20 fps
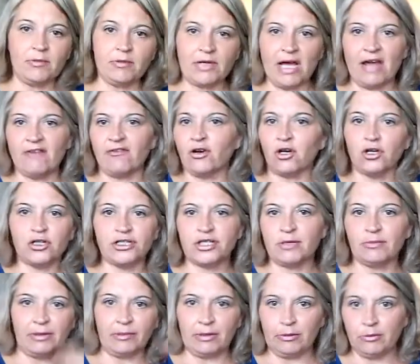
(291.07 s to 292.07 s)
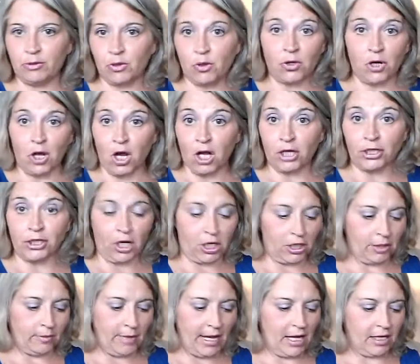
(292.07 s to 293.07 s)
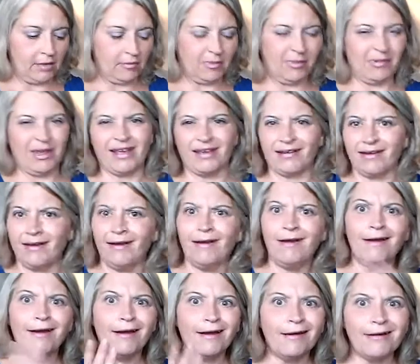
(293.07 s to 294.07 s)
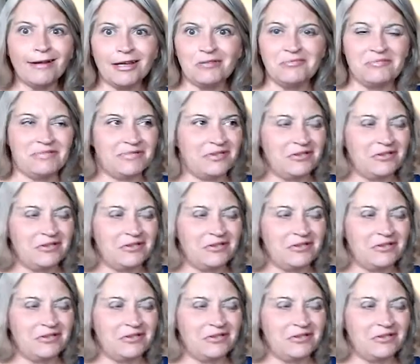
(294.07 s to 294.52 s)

I've heard so many people going on and on about them, like, how could